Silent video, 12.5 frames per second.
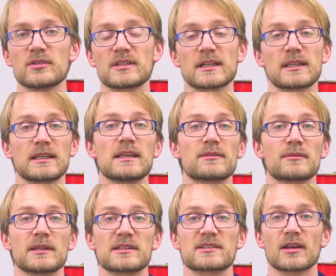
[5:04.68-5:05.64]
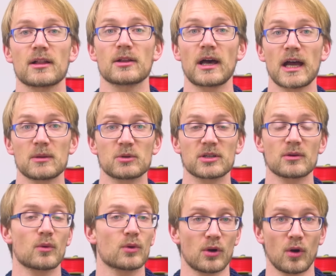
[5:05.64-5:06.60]
using an E3D style hybrid
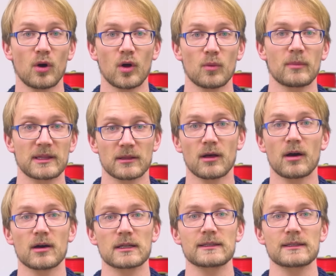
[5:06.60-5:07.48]
or all metal hot